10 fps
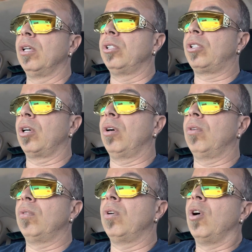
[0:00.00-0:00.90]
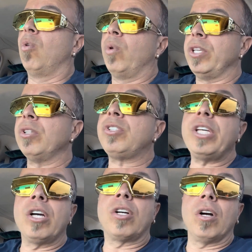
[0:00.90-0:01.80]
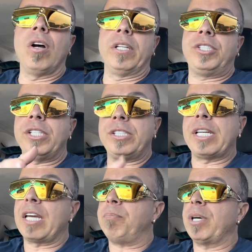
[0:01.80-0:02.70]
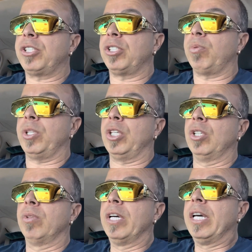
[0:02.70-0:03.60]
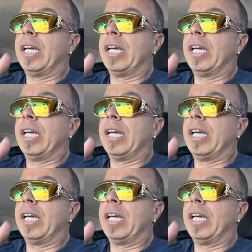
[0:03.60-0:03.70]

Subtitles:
So when you see a girl and she's taking pictures with you